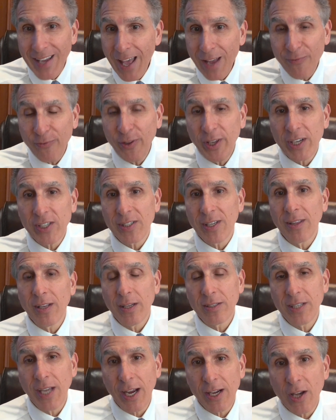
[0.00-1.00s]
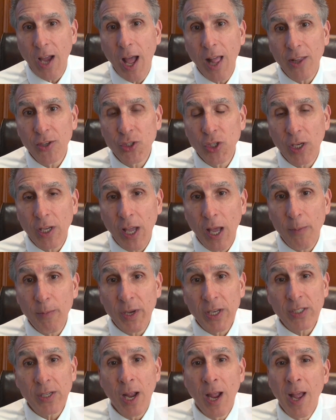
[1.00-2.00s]
Netflix and the technology
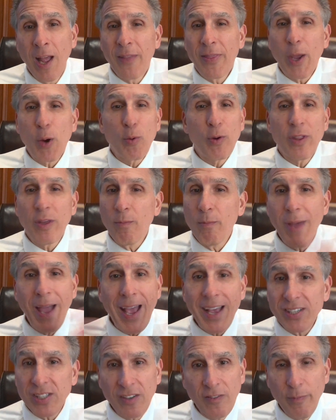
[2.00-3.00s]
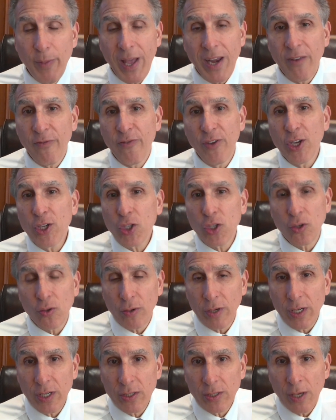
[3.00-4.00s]
companies that were the massive
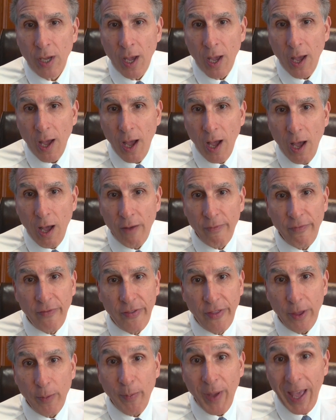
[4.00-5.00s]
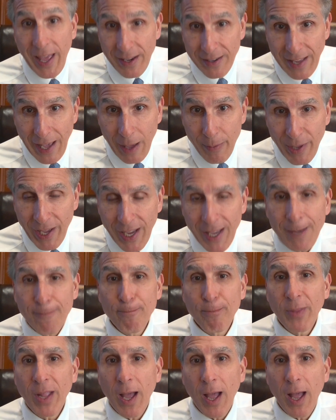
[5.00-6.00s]
beneficiaries of the pandemic
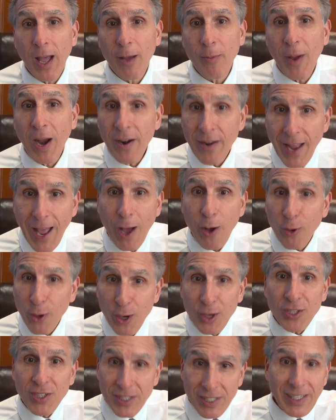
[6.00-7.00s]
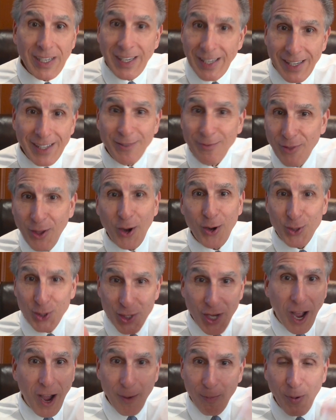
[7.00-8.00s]
are now going to see their
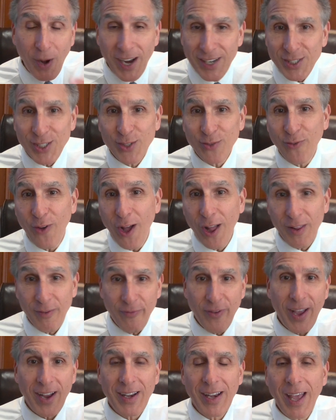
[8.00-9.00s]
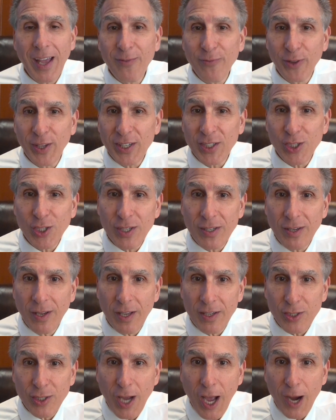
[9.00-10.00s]
stock prices fall. In fact, Netflix
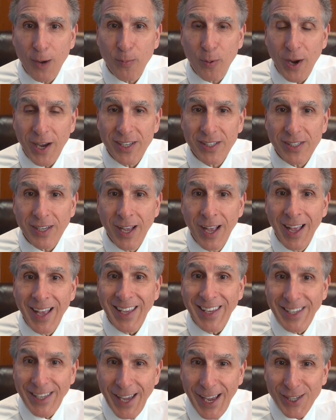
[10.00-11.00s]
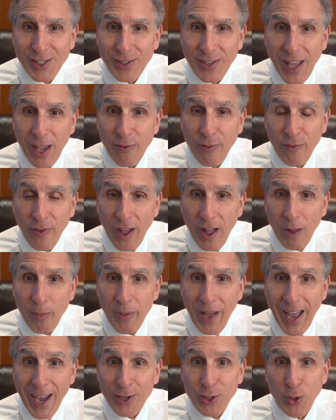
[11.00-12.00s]
stock price yesterday fell
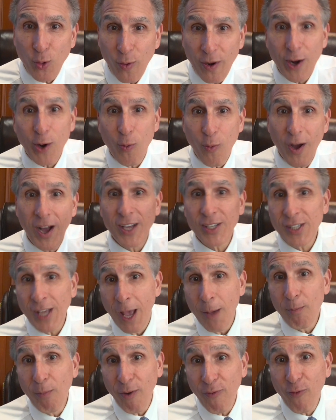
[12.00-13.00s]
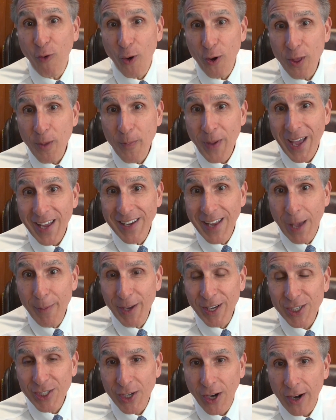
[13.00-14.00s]
back to where it was before the
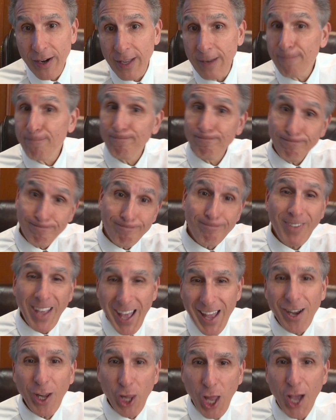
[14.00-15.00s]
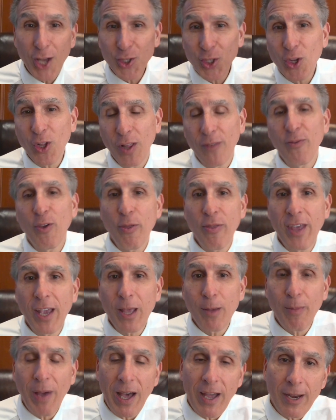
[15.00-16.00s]
pandemic started. Kind of logical if you
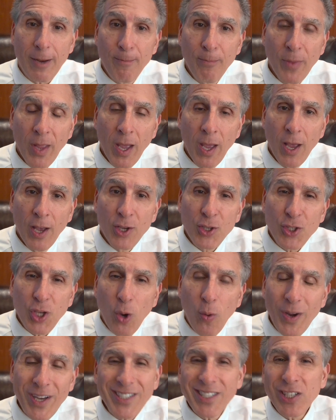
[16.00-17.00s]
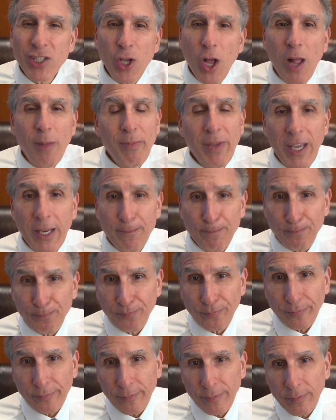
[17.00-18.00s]
think about it. So what does this all mean?
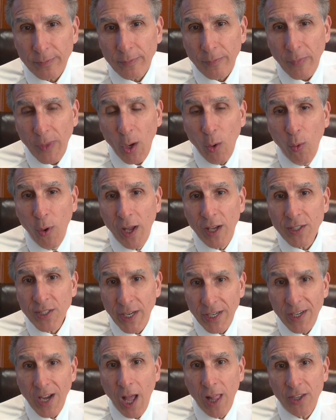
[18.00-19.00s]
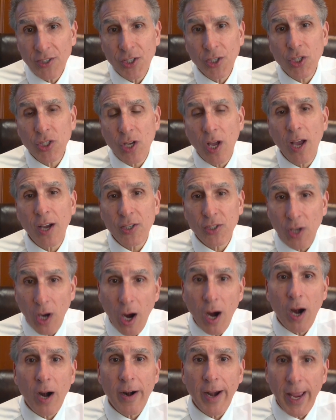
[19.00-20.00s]
Well, technology stocks
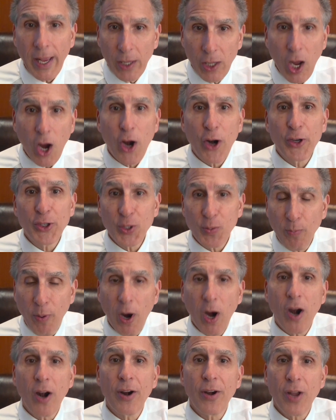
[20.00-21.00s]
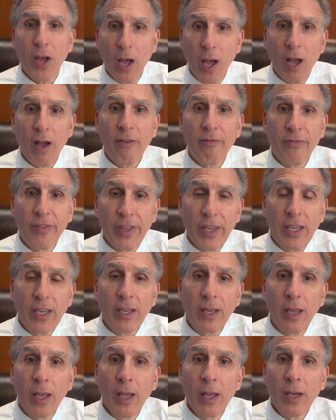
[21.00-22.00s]
are a large part of
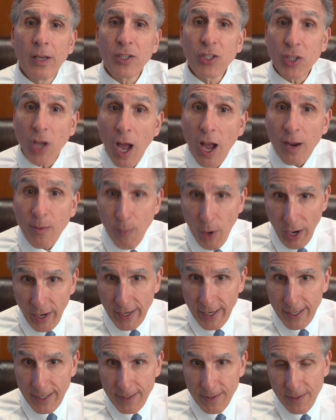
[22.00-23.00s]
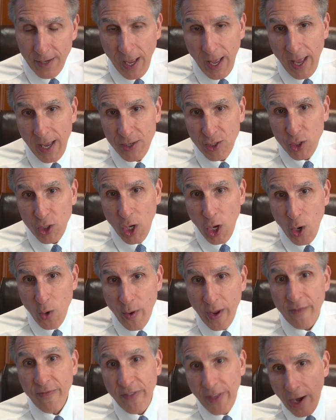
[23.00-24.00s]
the stock market. And so
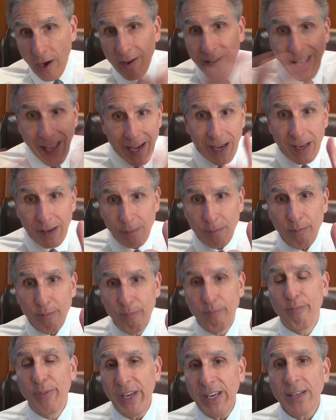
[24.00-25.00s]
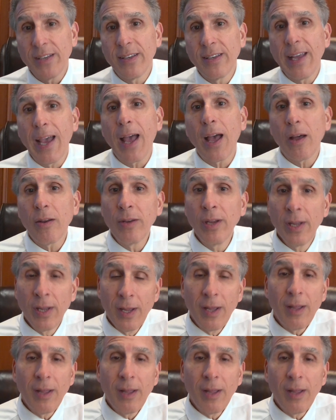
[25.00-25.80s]
if they're getting beaten down,